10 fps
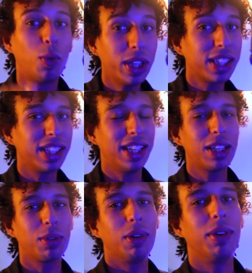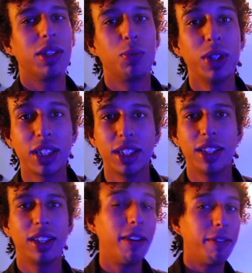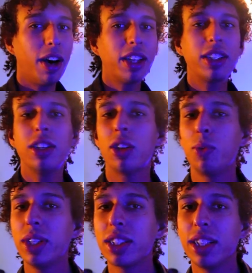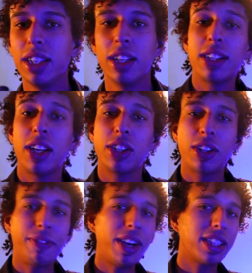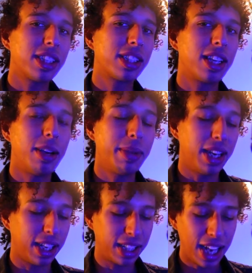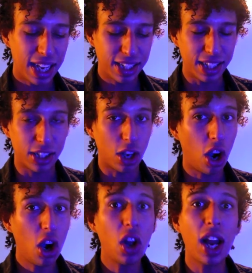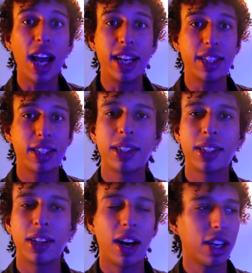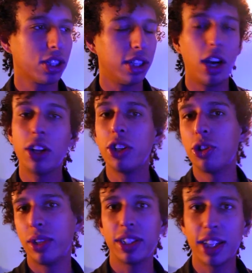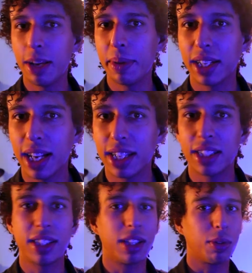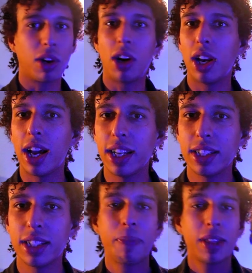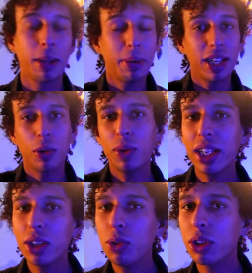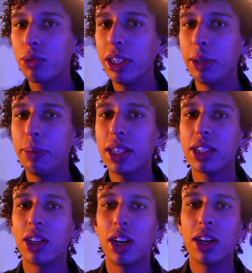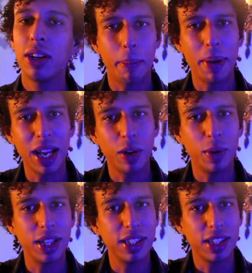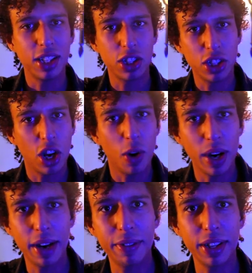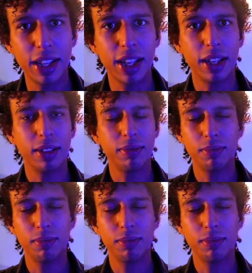Whiskey, that's what it was. Whiskey. Vodka or whiskey. So the vodkas come in a glass that's all ice. Or actually, all the drinks came in glasses that were all ice. They played a really cool 3D Pixar. Penguins in the snow and everything.